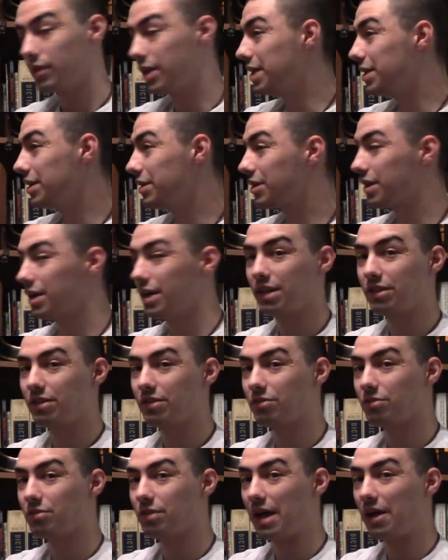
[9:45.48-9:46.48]
you're going to have to
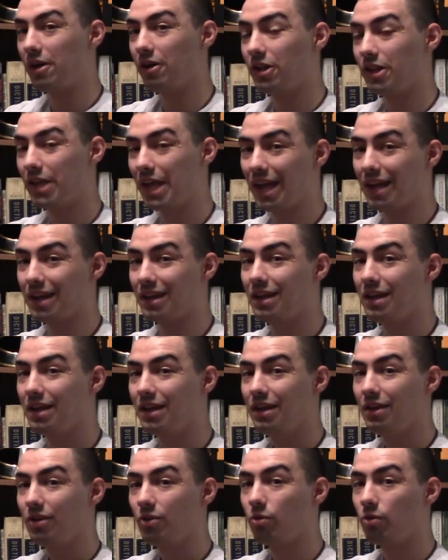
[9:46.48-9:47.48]
do that all then.
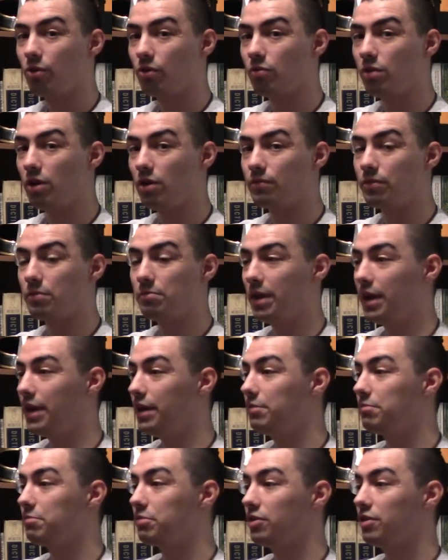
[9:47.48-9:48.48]
Or as well, from
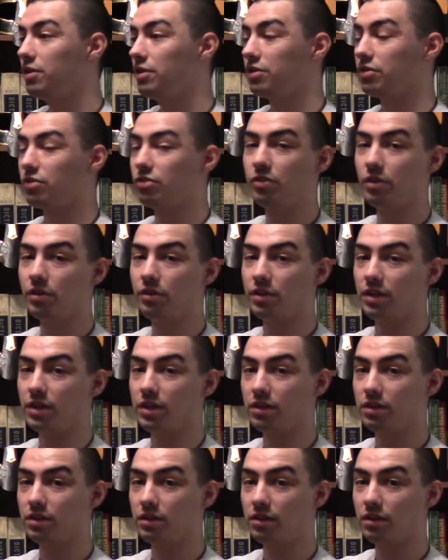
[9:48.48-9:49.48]
Edinburgh to Stirling.
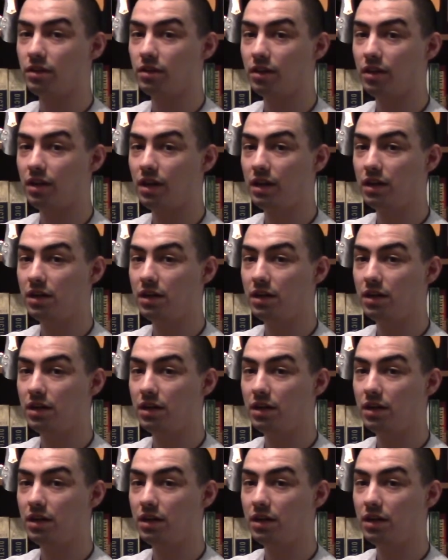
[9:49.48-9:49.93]
And